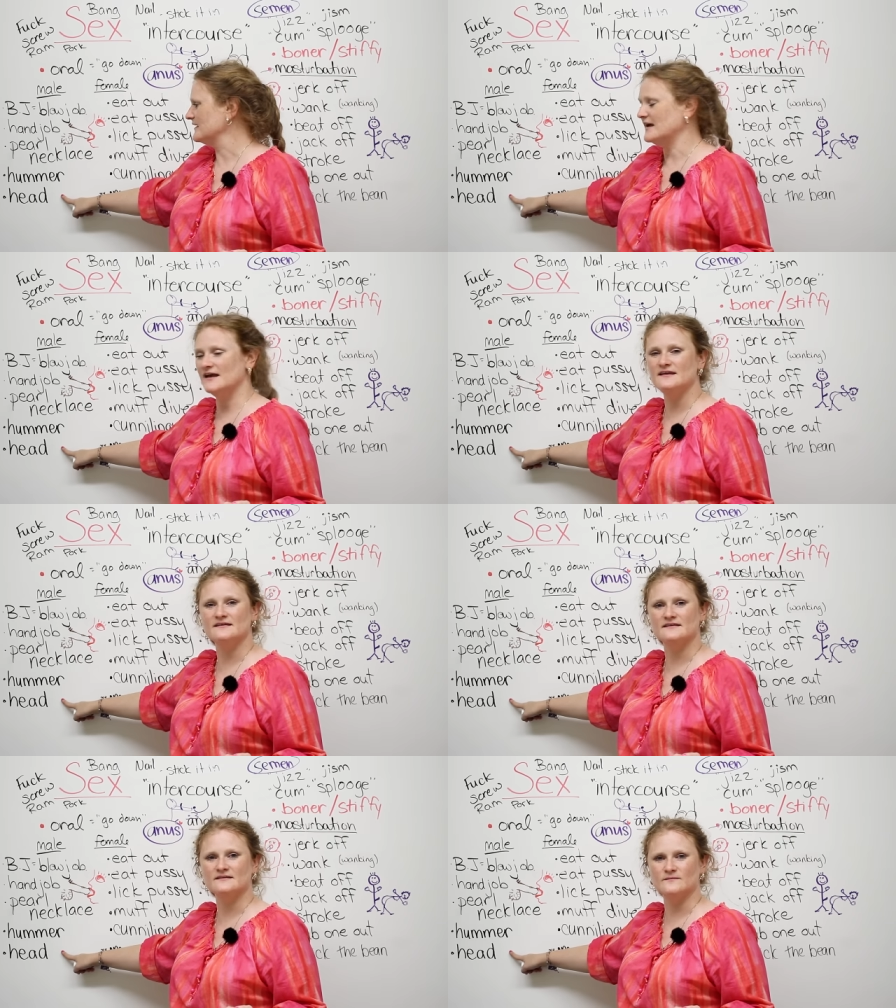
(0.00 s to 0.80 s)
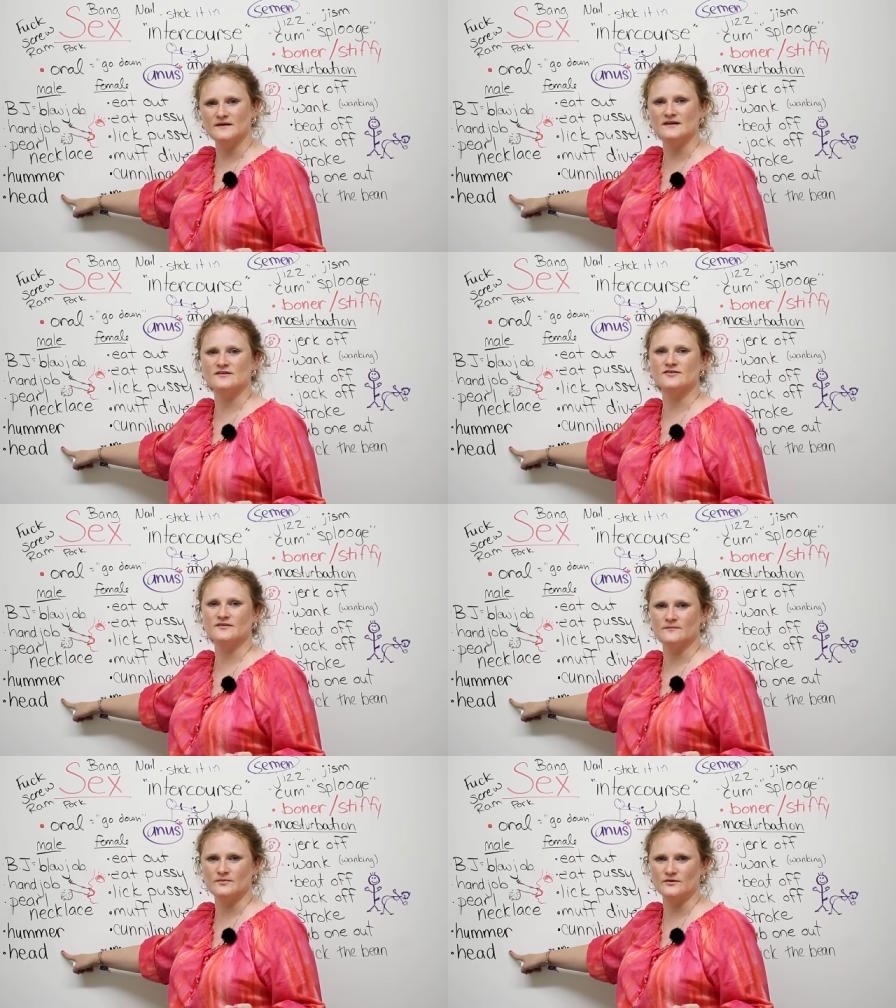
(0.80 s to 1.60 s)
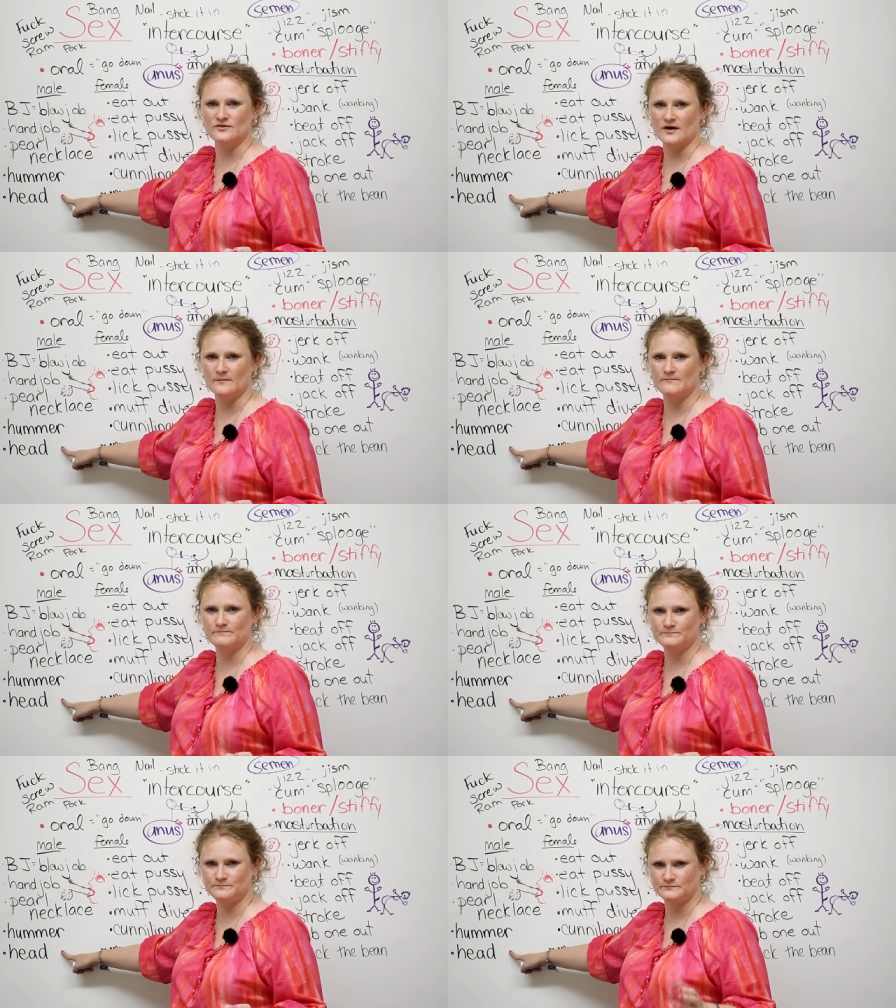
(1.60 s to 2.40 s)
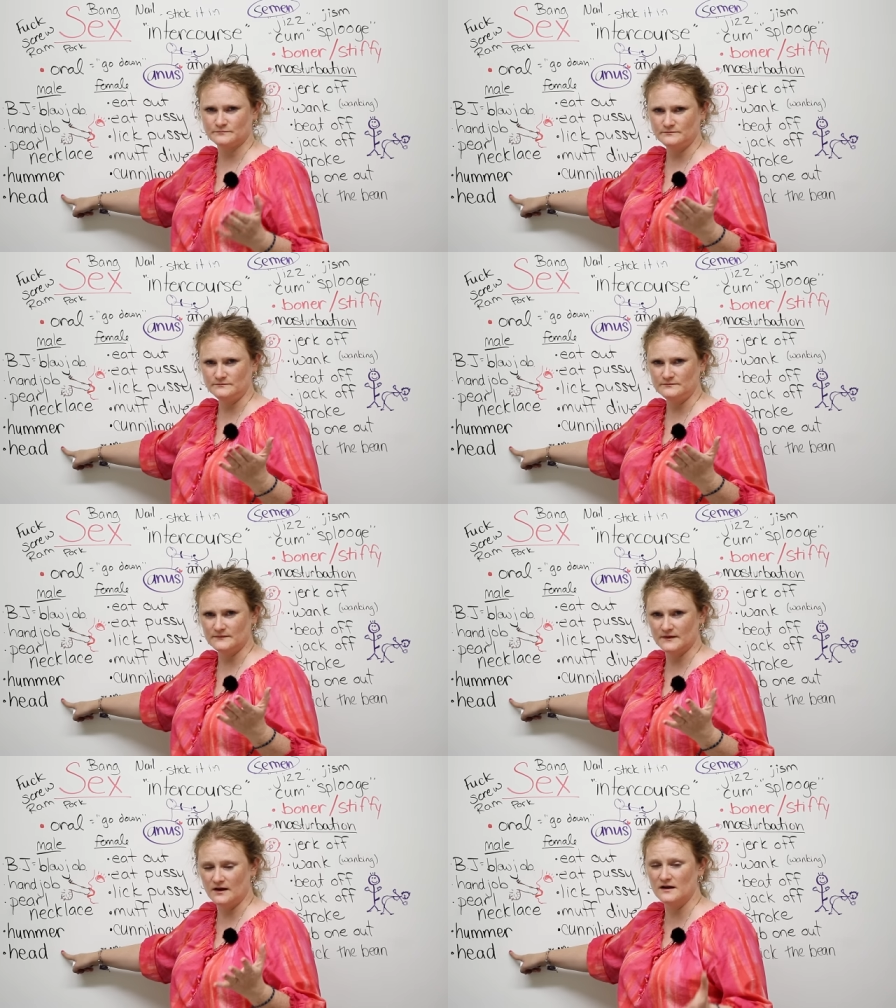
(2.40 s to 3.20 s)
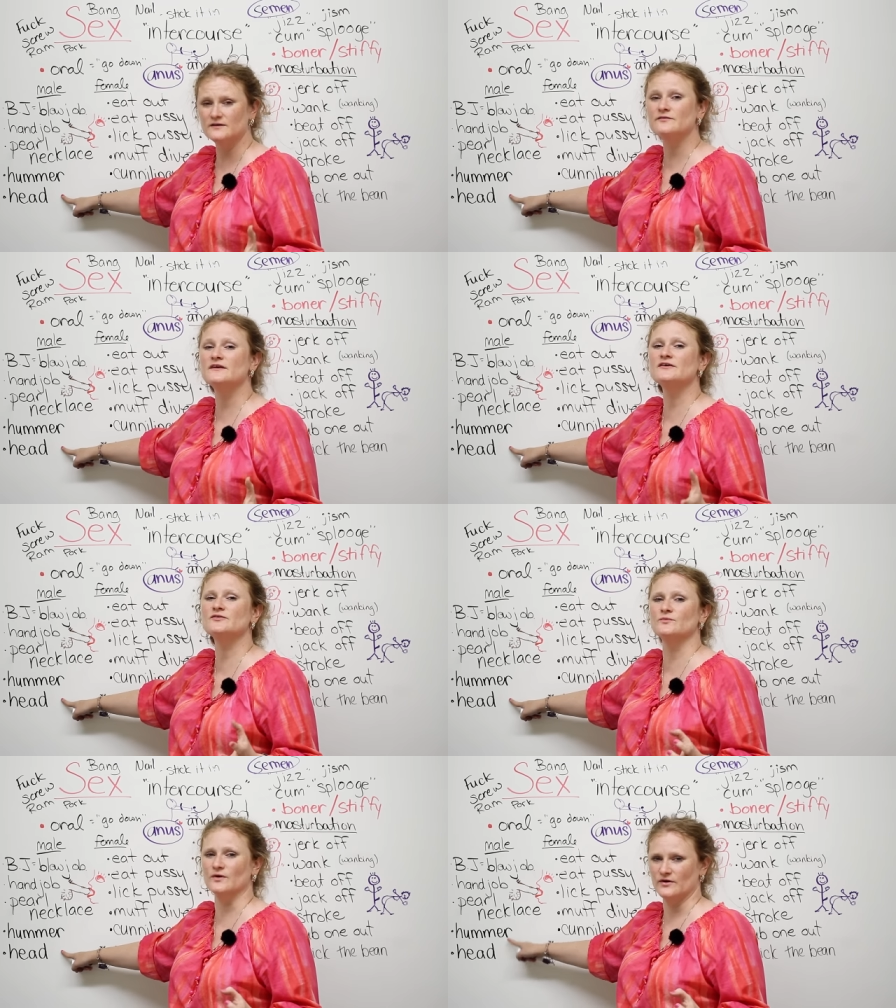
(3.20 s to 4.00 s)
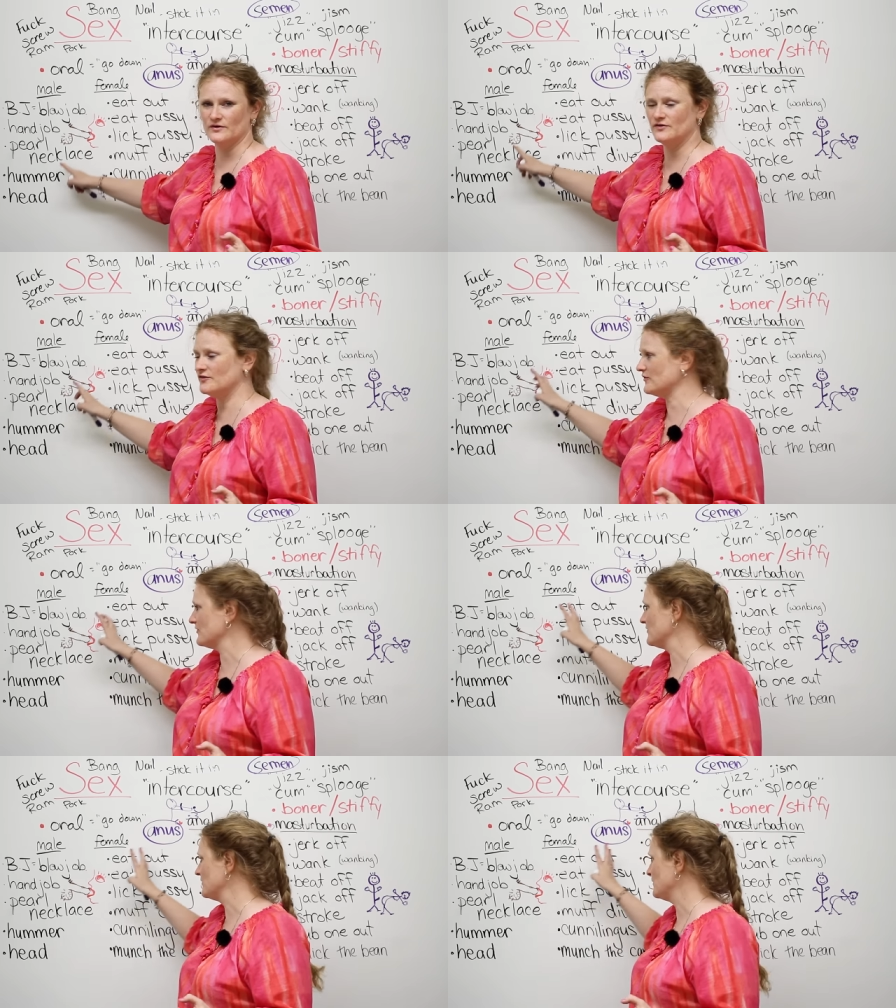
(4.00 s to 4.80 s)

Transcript: Head means blowjob. All of these words